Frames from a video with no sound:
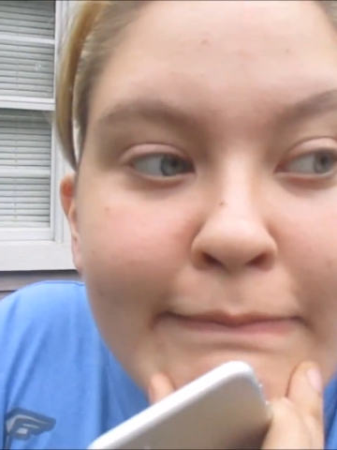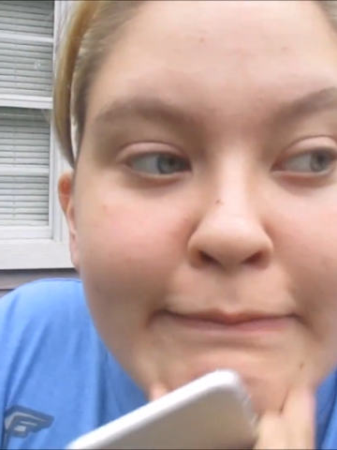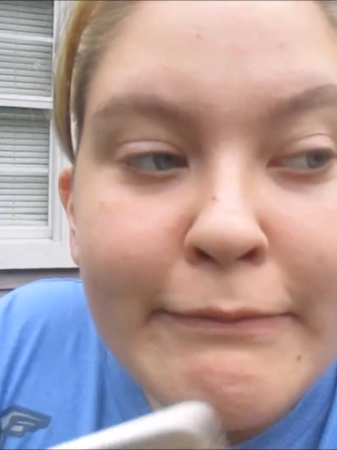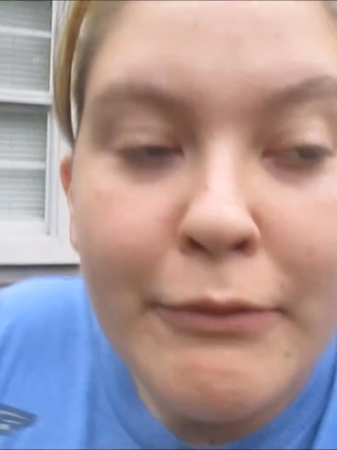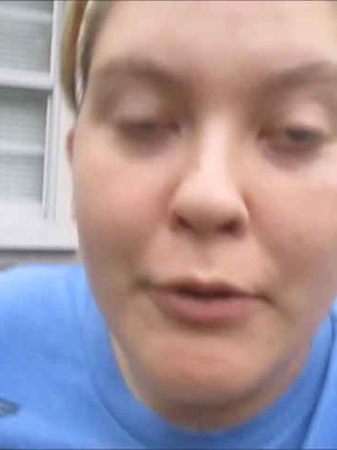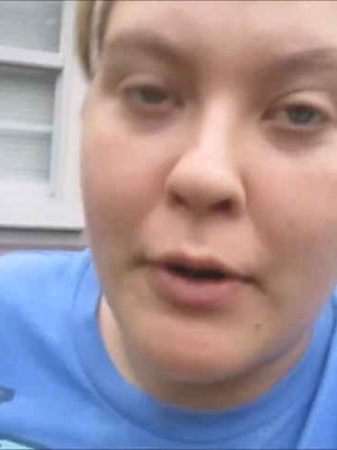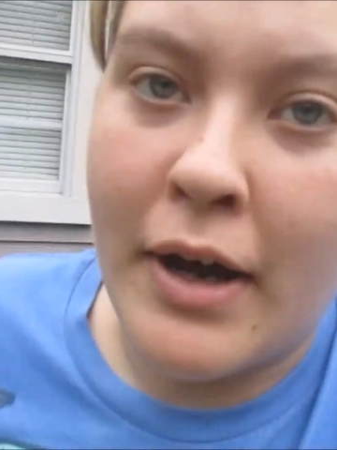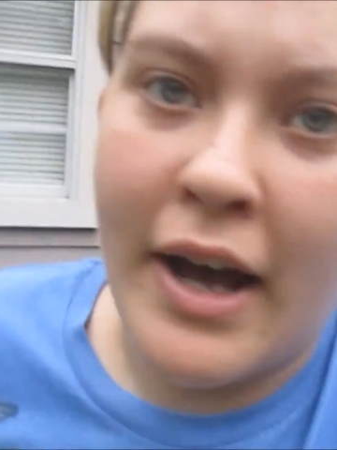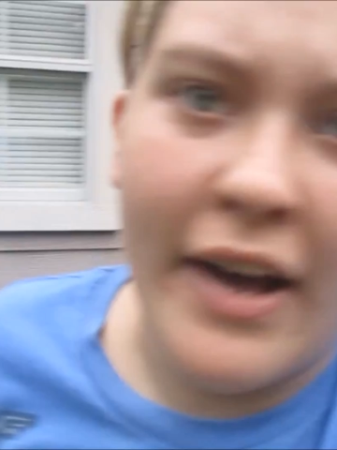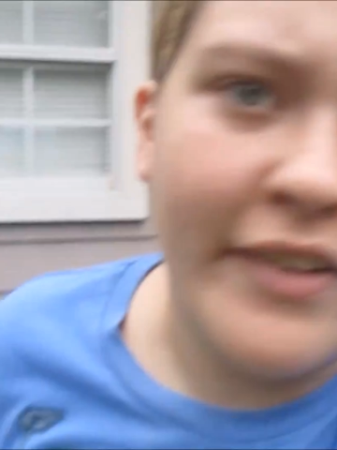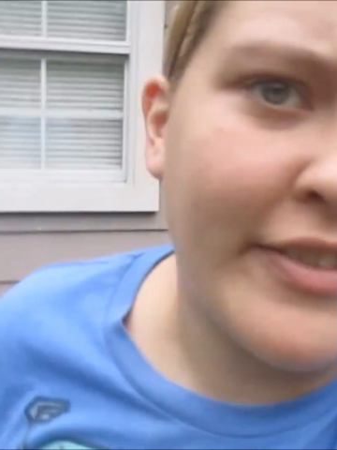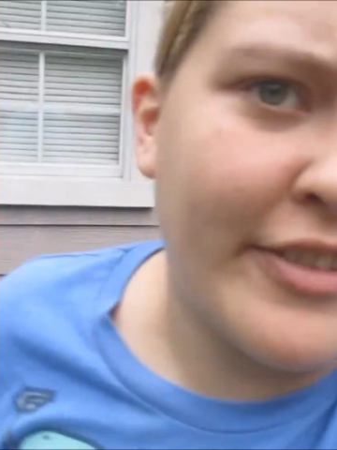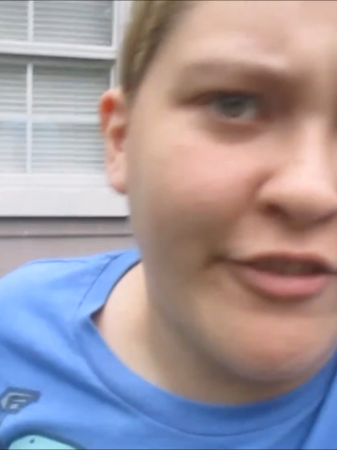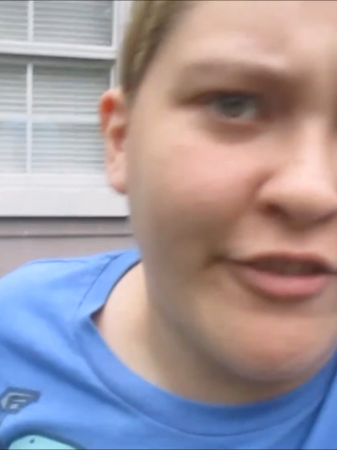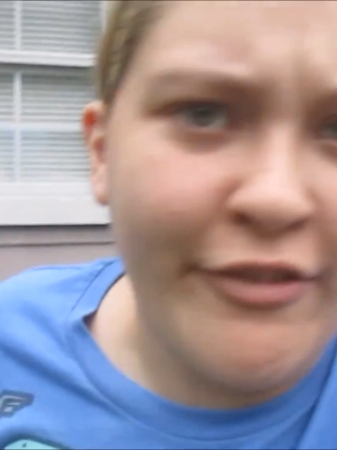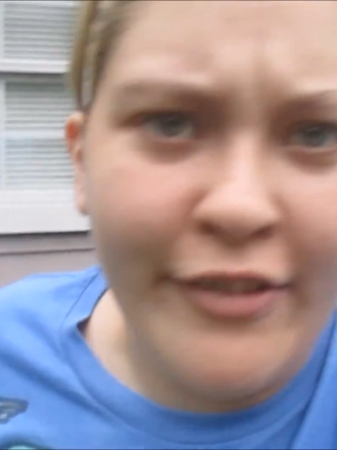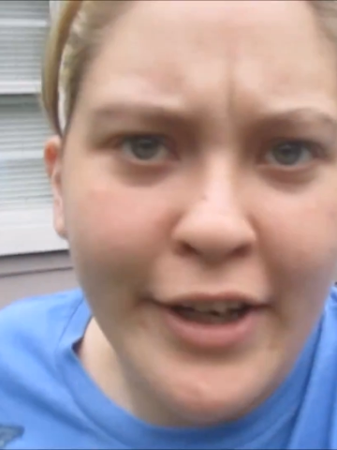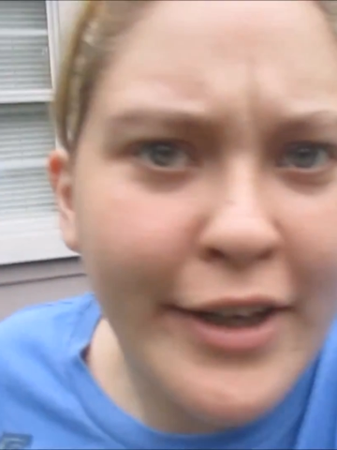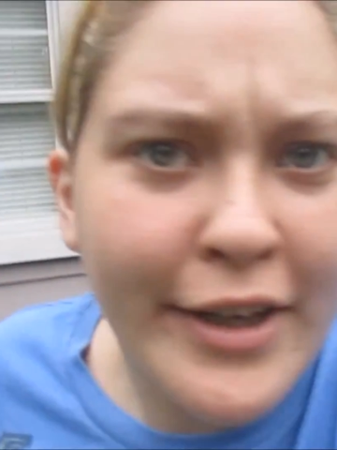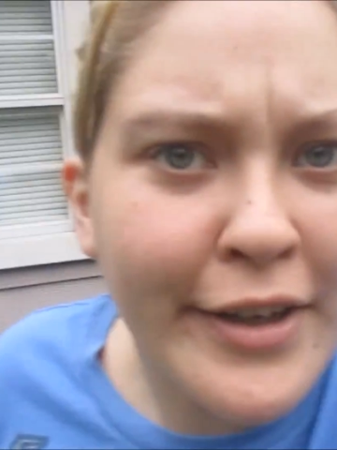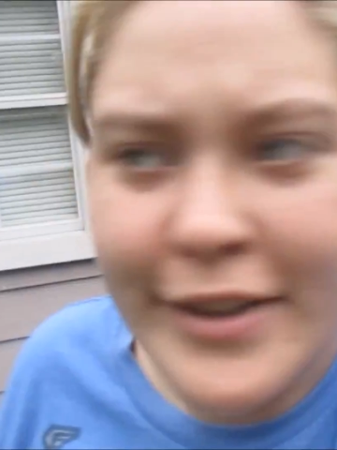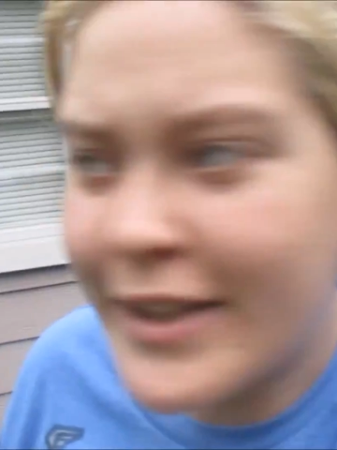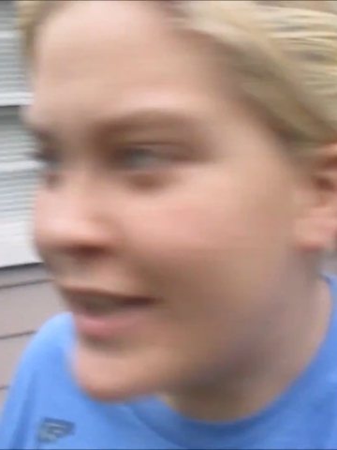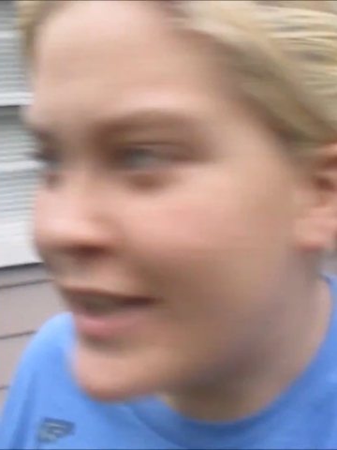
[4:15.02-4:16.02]
We'll have to
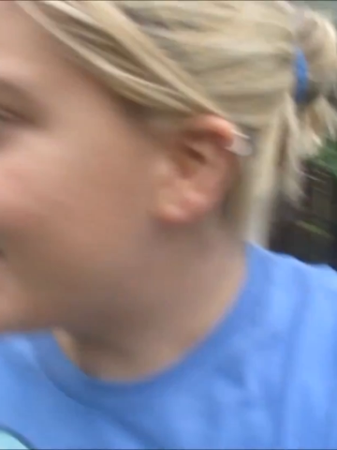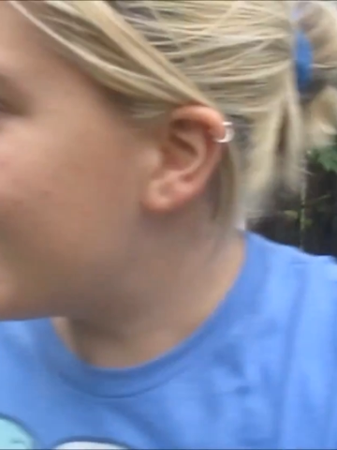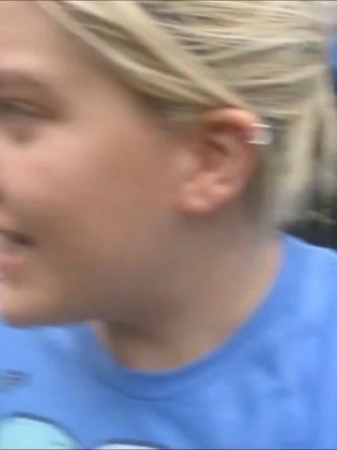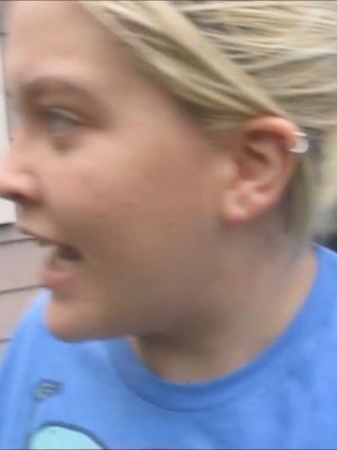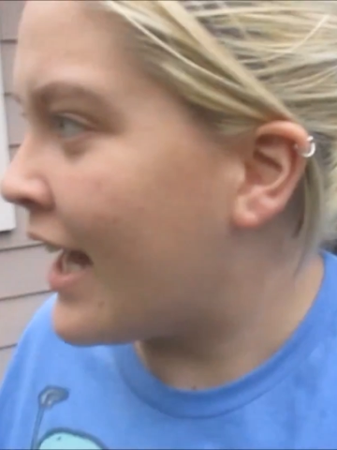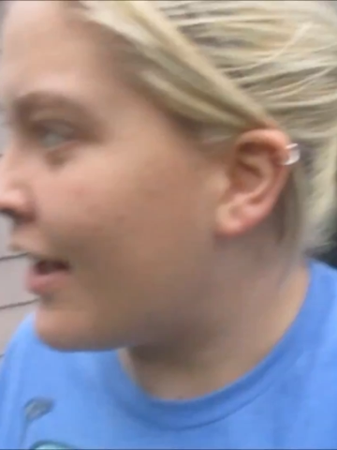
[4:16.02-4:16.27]
figure this